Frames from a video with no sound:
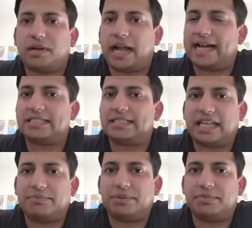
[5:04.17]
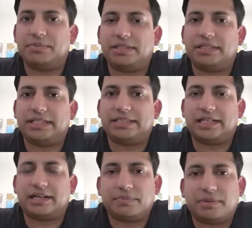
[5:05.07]
has capabilities
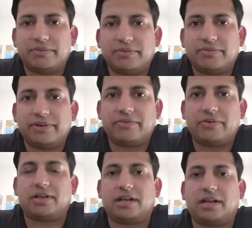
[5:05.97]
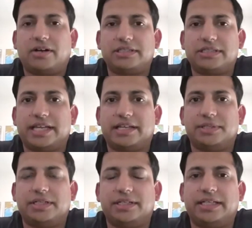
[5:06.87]
that are perfect for cloud
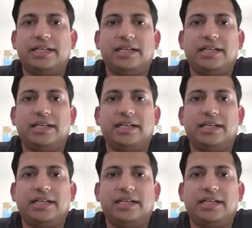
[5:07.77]
sustainability.